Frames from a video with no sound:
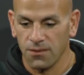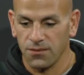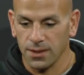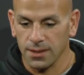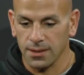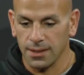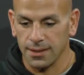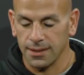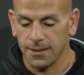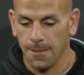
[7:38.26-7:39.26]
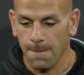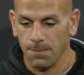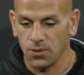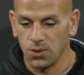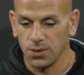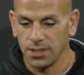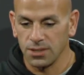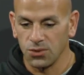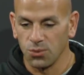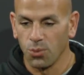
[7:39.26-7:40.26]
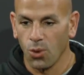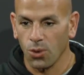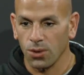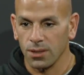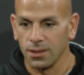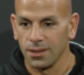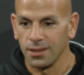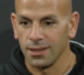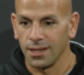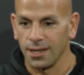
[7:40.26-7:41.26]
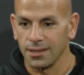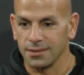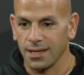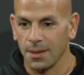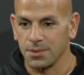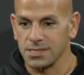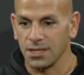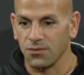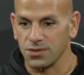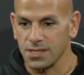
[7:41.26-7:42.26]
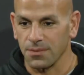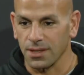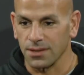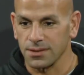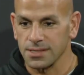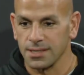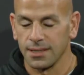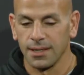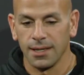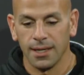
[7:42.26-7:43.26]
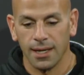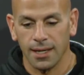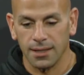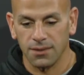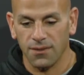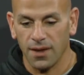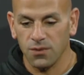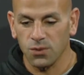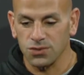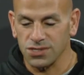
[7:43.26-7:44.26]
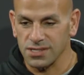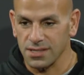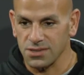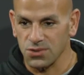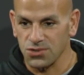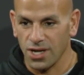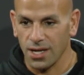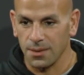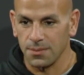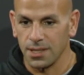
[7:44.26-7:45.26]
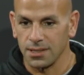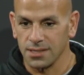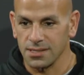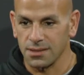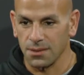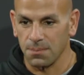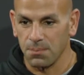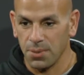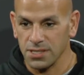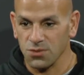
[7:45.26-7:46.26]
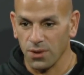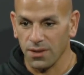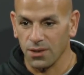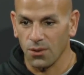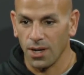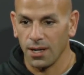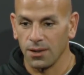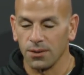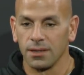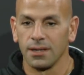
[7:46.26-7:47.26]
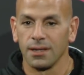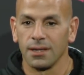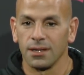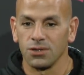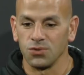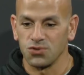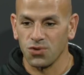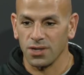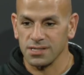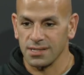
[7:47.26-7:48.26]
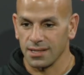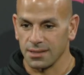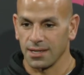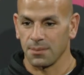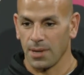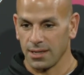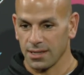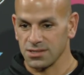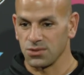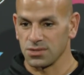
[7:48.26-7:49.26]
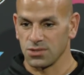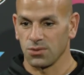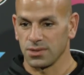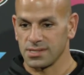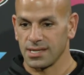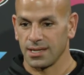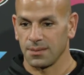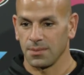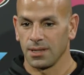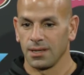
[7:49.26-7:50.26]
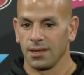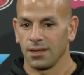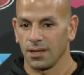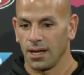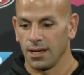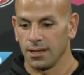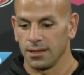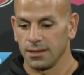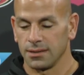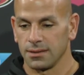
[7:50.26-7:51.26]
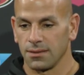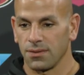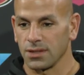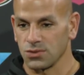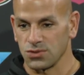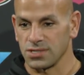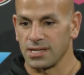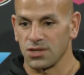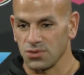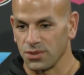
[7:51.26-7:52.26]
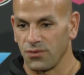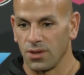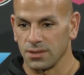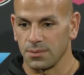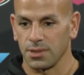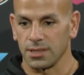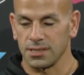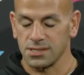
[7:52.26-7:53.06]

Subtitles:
Feeling like you need to do more to compensate for something else. And if everyone just does their job and does it the best way they know how, you trust that the man next to you is doing the same, things will just naturally fall into place.